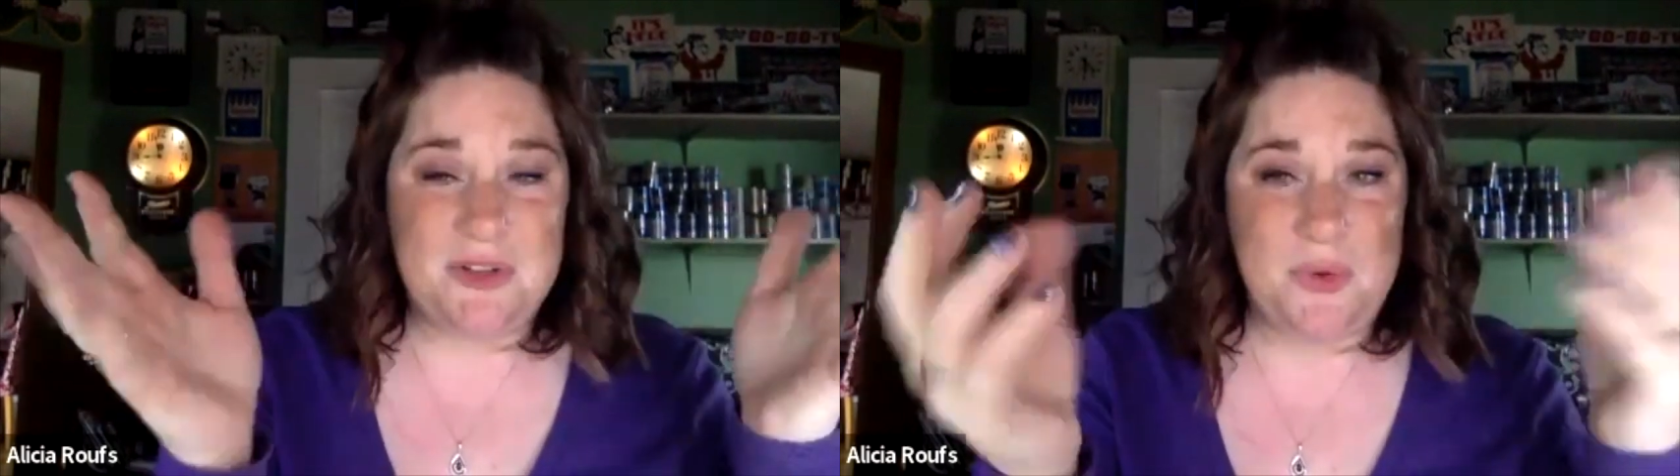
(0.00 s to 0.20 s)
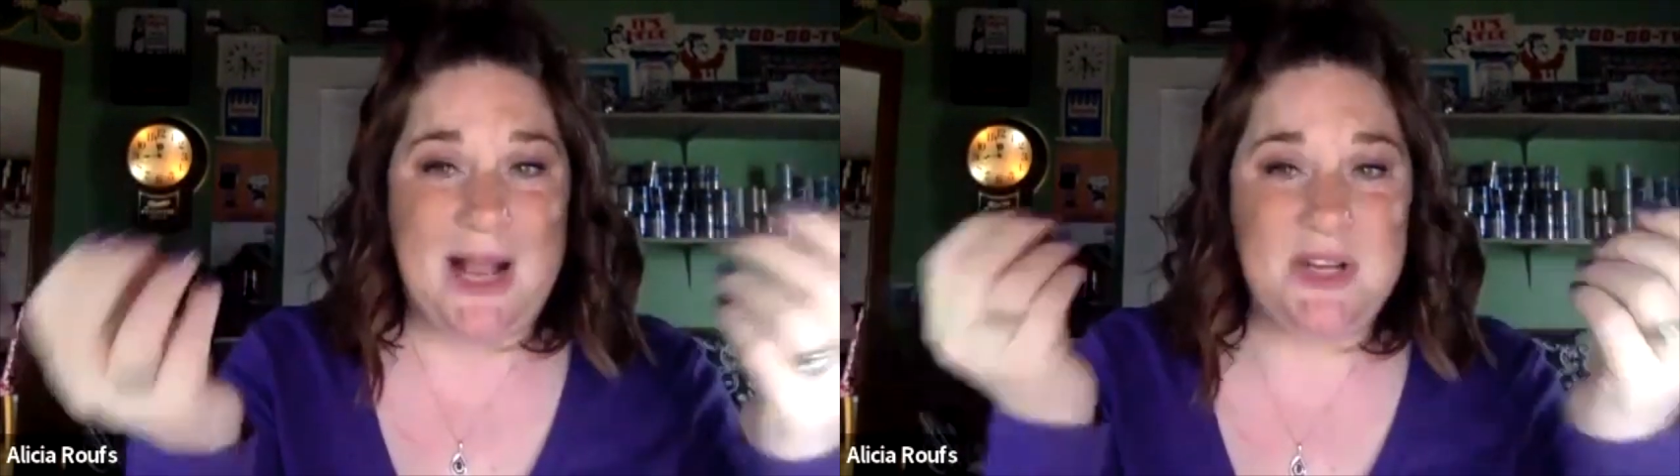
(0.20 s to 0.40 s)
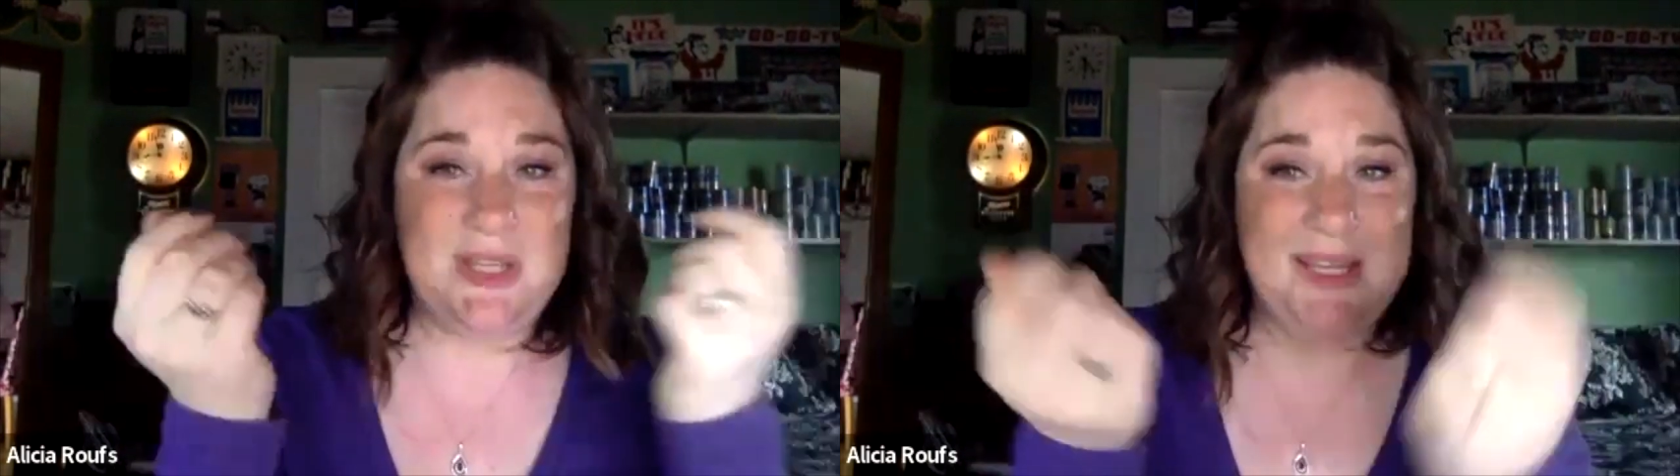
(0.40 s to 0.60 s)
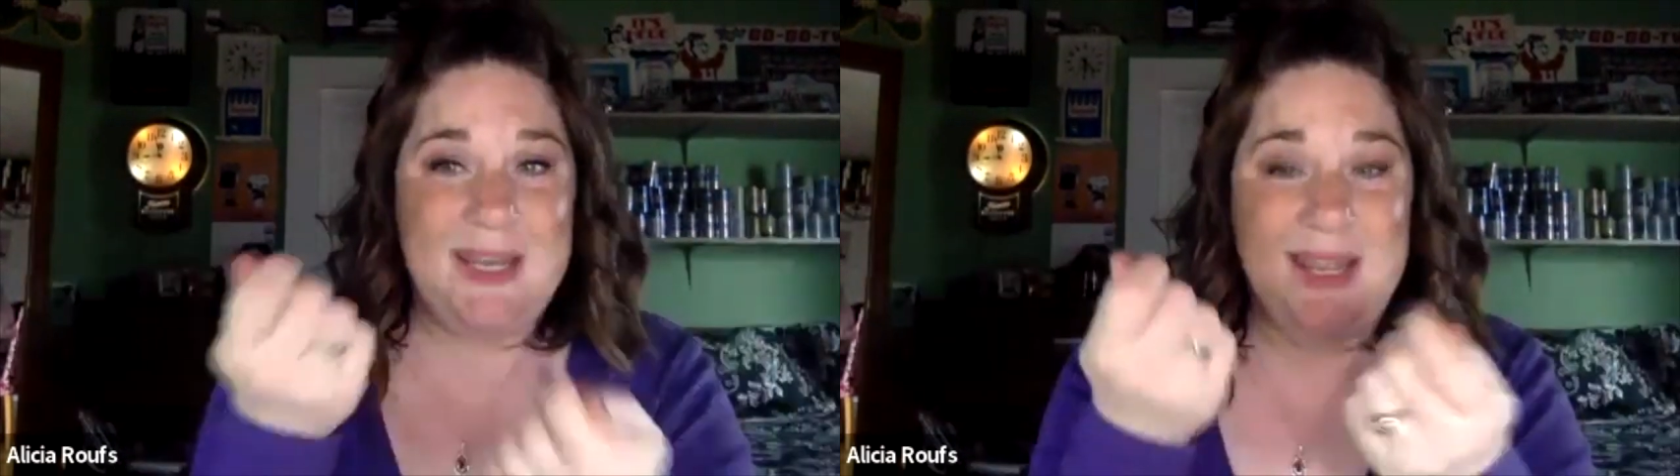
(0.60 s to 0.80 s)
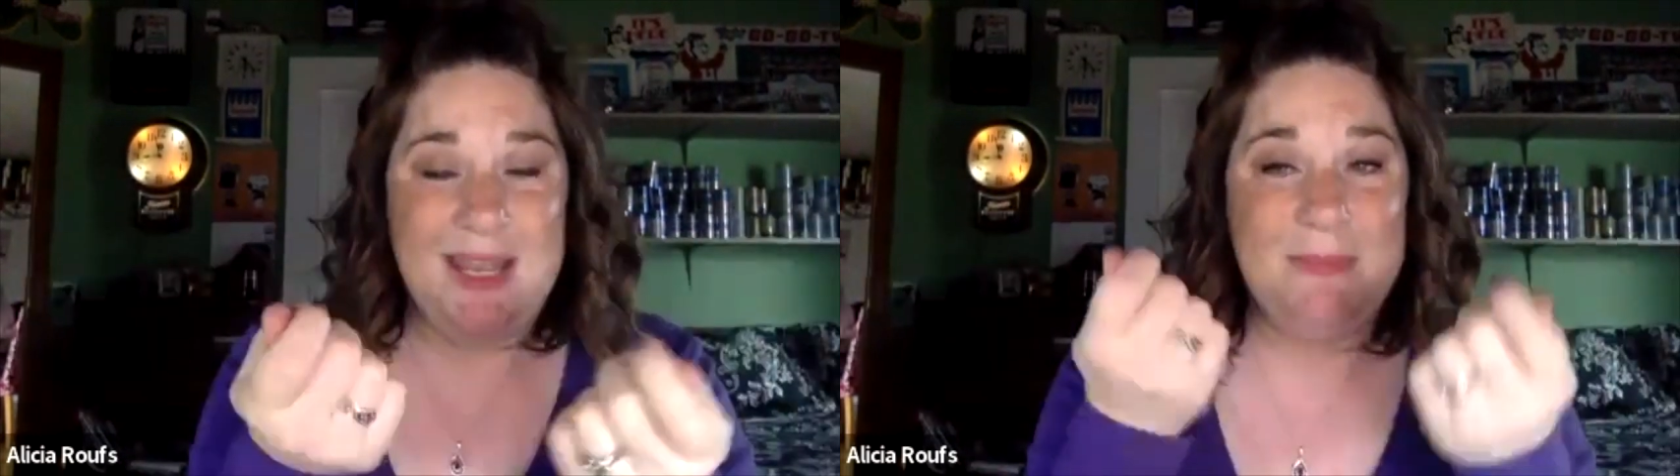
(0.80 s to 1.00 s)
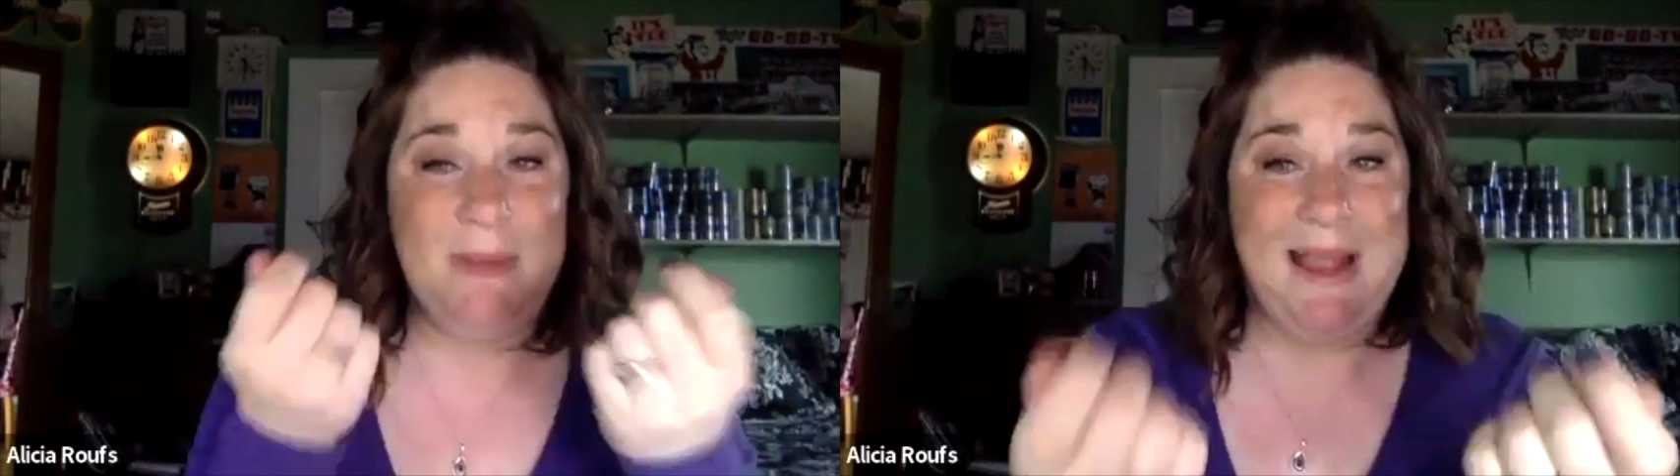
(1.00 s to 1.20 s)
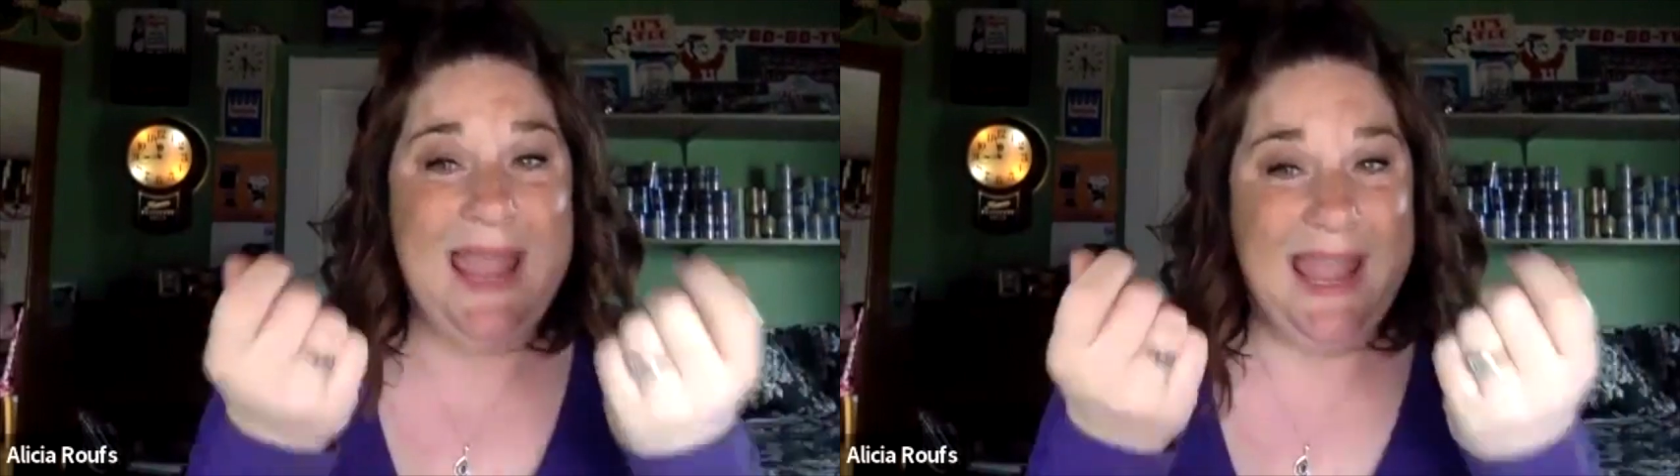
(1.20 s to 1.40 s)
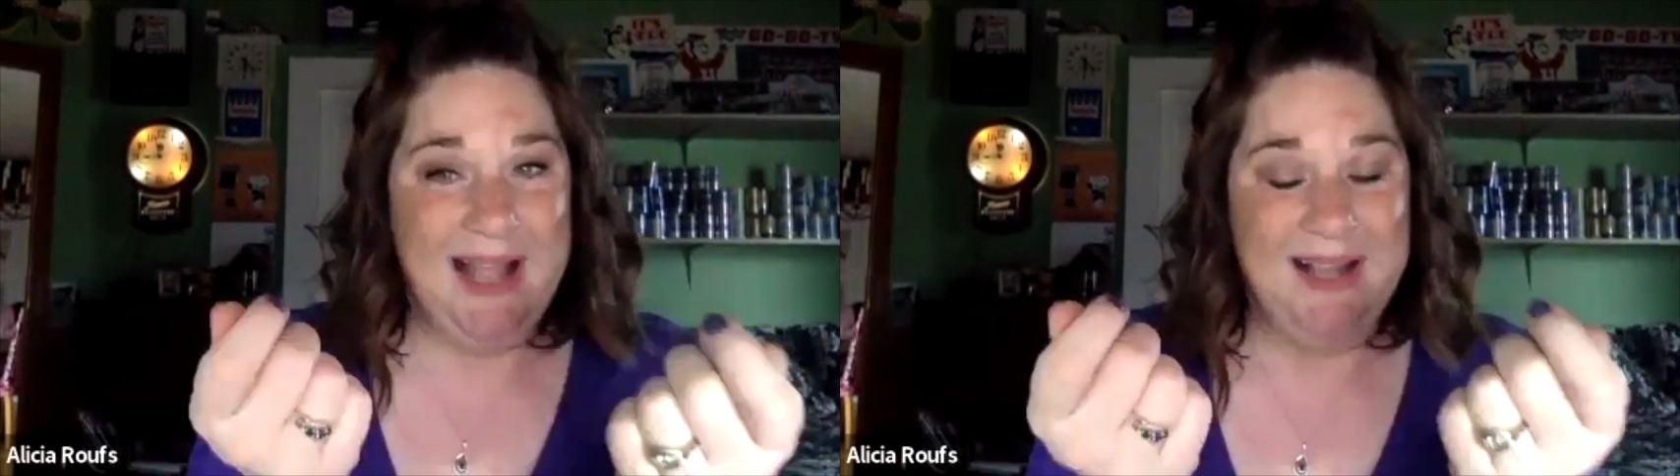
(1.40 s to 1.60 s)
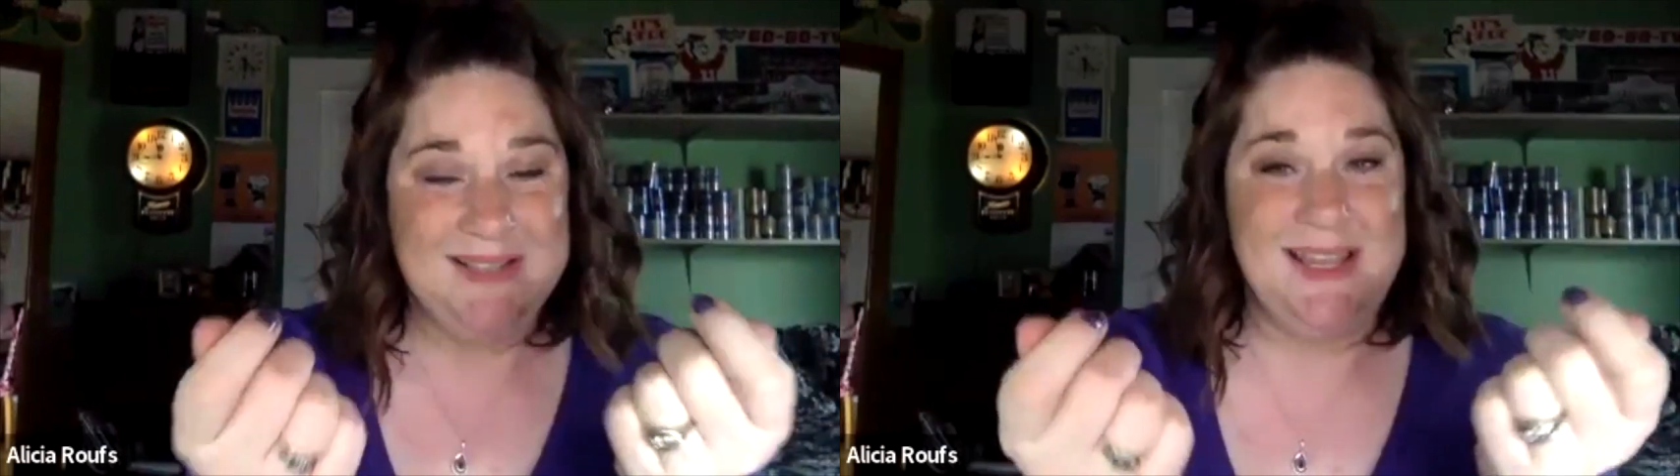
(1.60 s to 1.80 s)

to actually get it in my hands.